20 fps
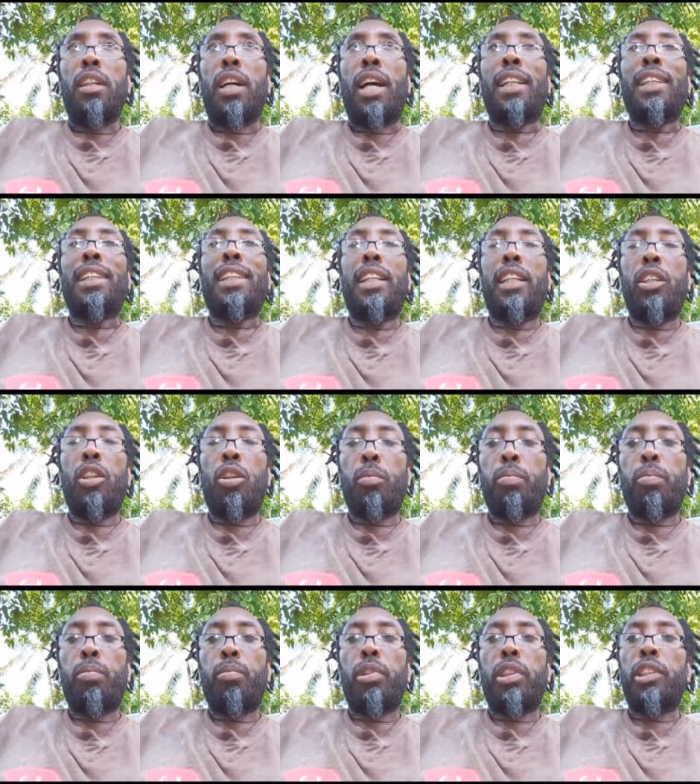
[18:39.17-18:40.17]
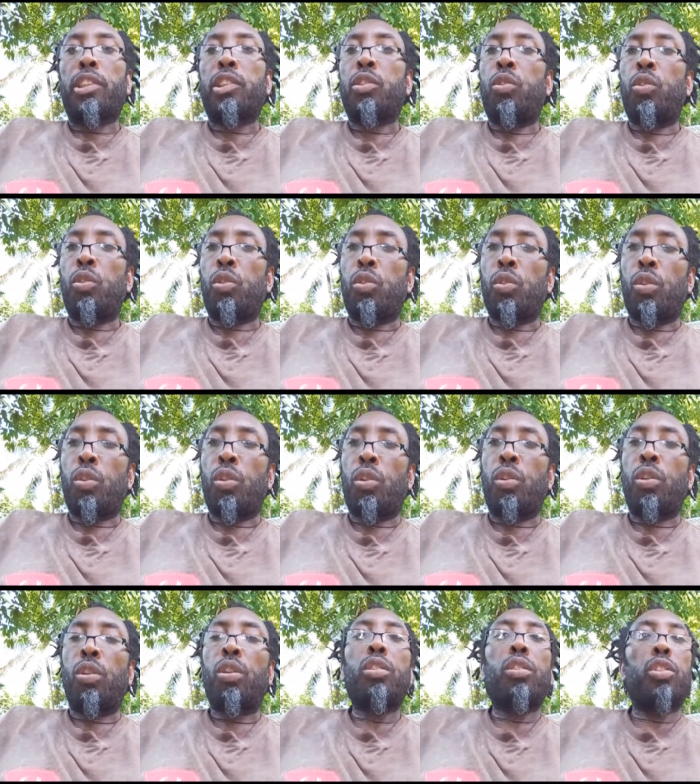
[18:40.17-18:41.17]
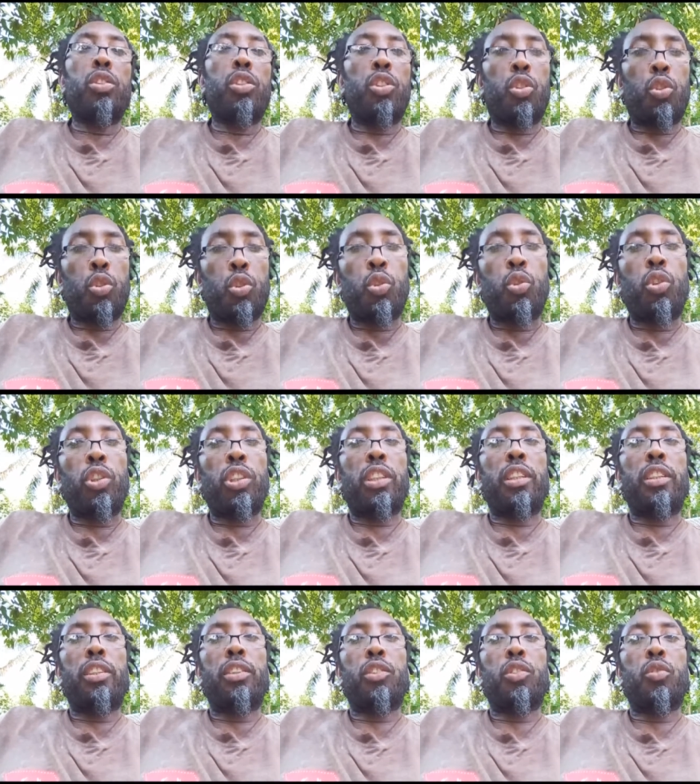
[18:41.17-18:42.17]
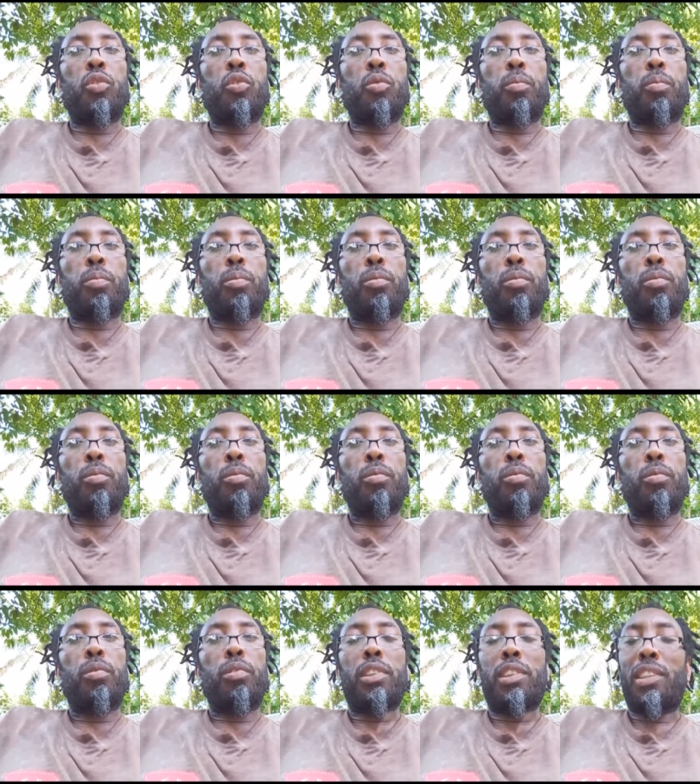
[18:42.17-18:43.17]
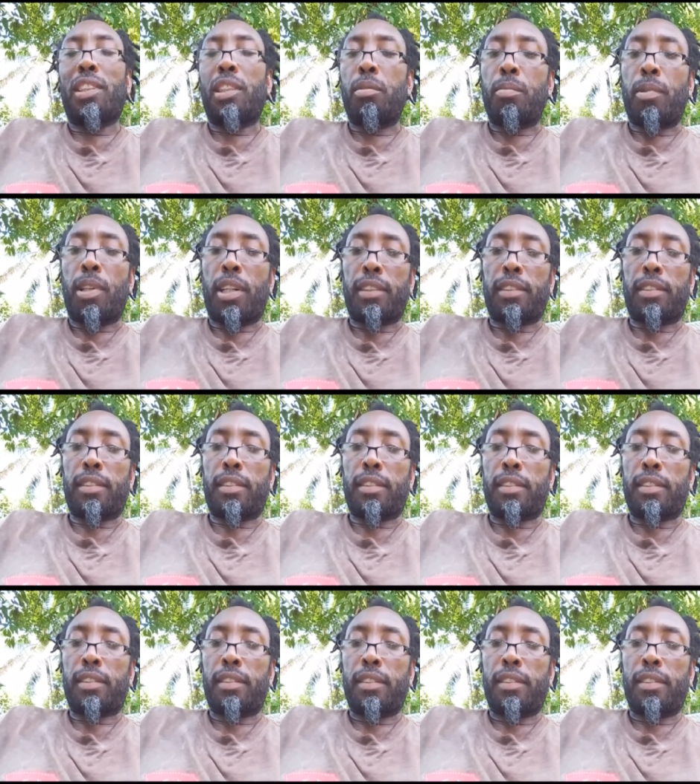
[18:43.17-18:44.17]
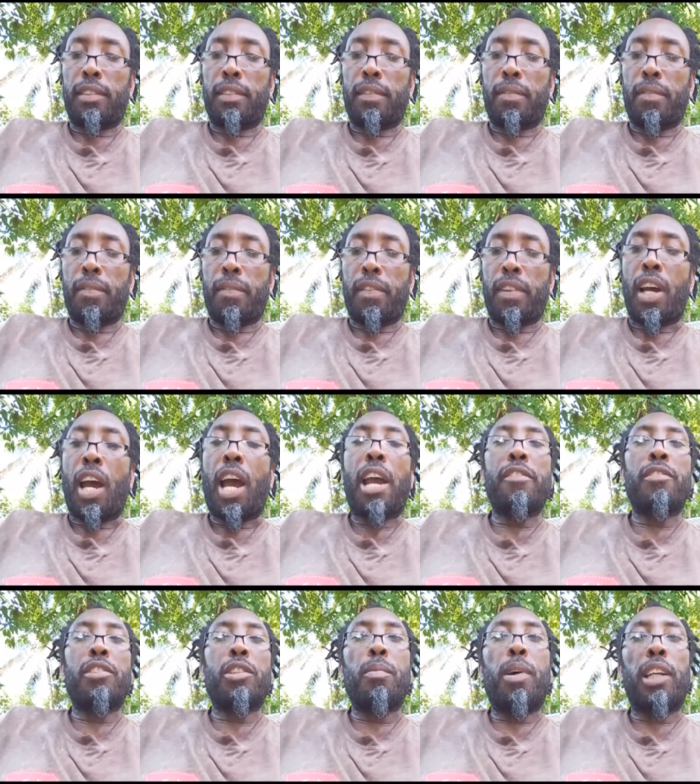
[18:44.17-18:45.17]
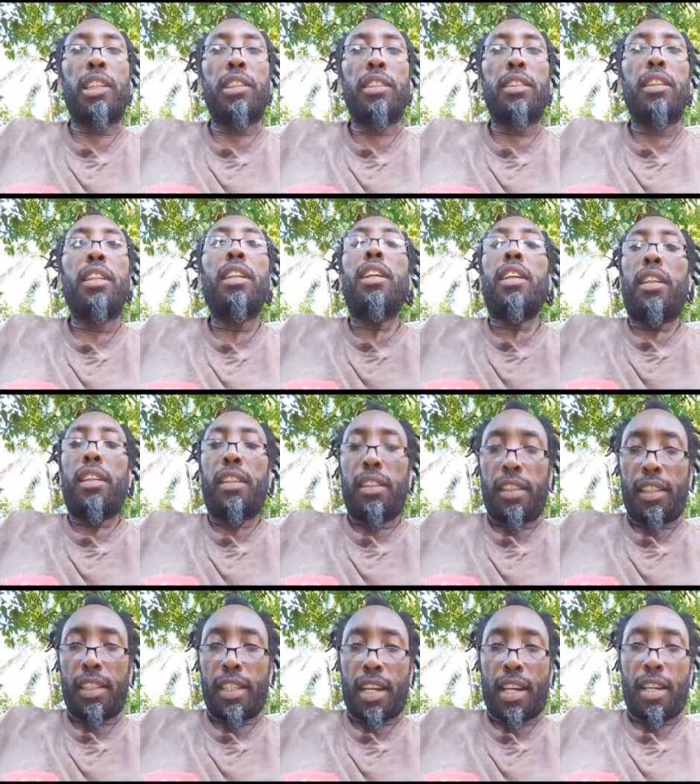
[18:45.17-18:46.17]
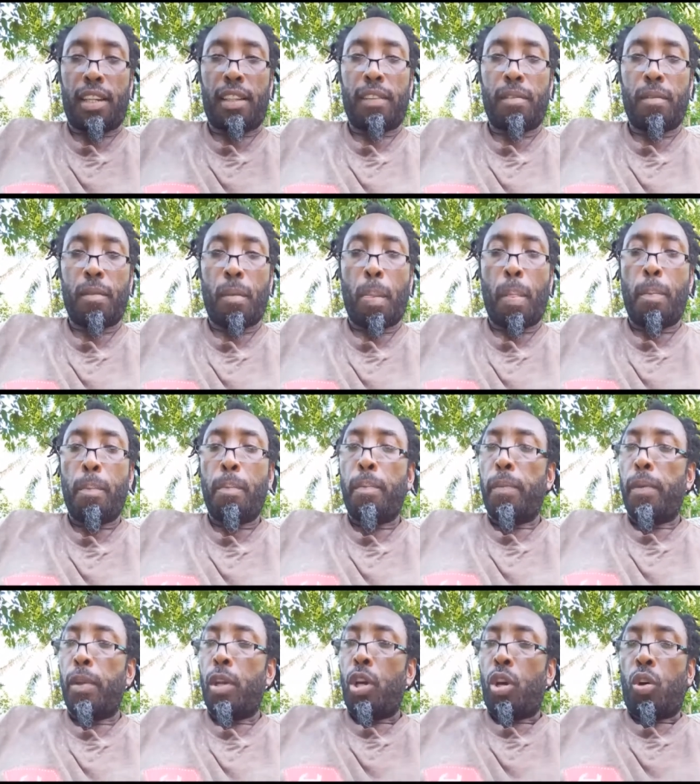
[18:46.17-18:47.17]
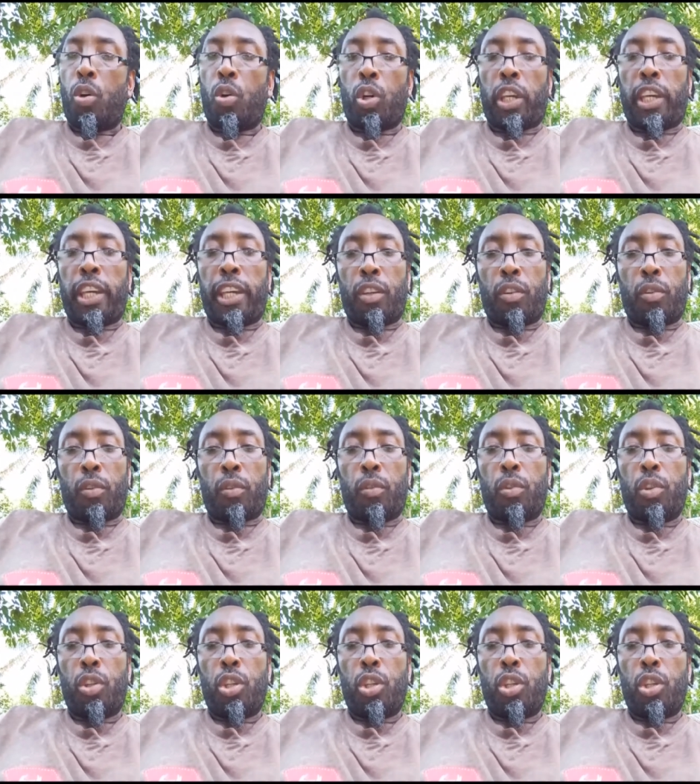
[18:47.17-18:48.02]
and clean up it's good to go throw it in your soup. Sea moss. Irish moss? Yeah. Okay now.